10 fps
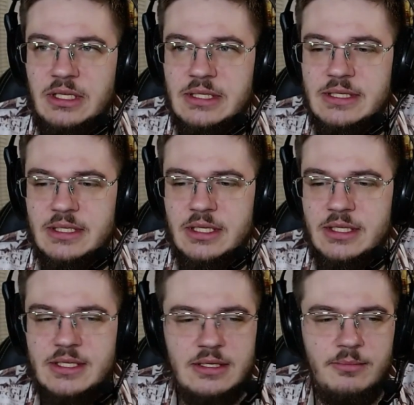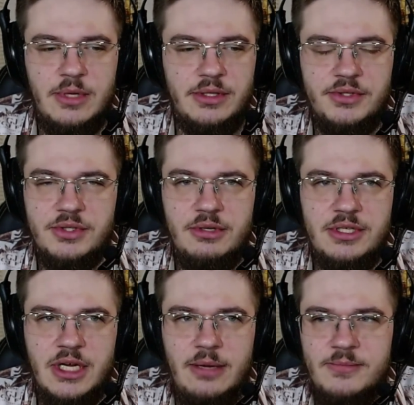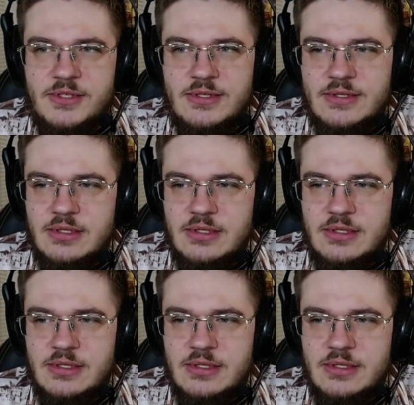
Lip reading: it's military times.